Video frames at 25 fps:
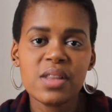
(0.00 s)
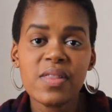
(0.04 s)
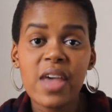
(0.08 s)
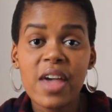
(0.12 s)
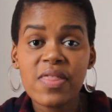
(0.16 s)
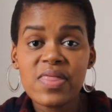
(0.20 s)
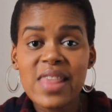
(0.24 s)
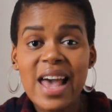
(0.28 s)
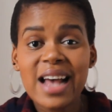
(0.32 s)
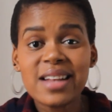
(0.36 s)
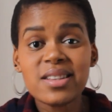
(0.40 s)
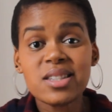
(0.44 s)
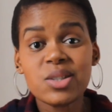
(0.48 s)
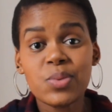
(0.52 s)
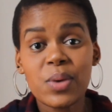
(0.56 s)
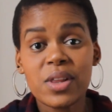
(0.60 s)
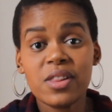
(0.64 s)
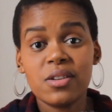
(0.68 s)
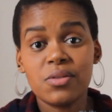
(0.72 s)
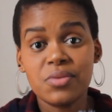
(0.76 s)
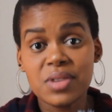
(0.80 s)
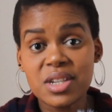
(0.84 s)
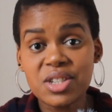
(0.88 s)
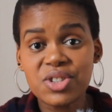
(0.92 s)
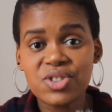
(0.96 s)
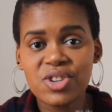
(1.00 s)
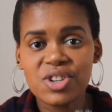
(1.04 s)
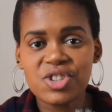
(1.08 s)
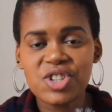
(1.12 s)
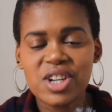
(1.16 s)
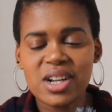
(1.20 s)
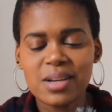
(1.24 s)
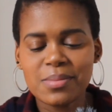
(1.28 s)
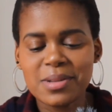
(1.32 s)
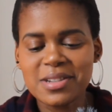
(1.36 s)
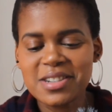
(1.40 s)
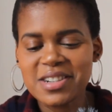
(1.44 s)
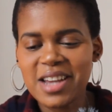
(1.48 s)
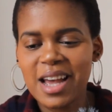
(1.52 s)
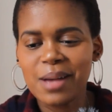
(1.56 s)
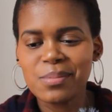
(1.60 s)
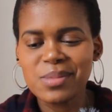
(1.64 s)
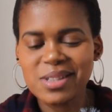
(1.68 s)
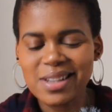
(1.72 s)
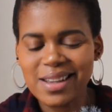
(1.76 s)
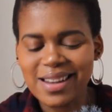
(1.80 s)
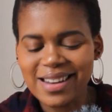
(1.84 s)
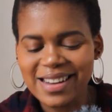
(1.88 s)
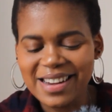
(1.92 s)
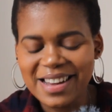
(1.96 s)
and that's where the research element
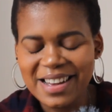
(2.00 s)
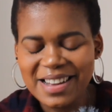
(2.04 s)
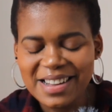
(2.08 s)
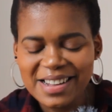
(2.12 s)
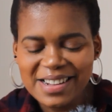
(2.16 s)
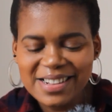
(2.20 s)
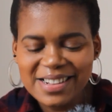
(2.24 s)
comes in.